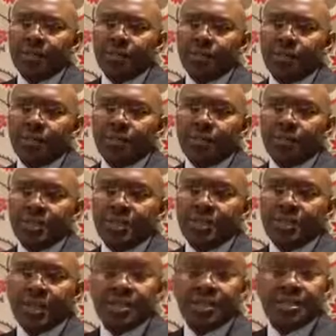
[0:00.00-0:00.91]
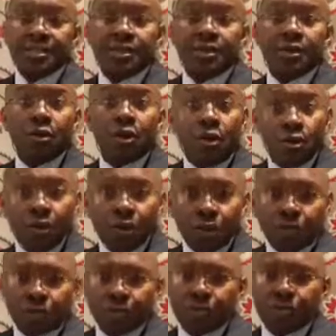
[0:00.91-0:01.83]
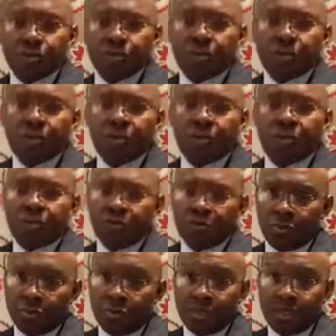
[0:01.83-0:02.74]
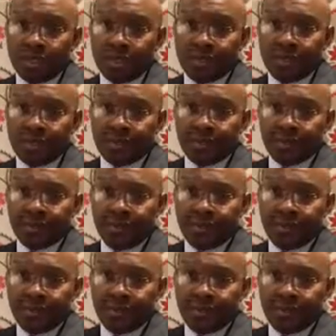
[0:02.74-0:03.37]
which was discussed, is the whole question of monitoring.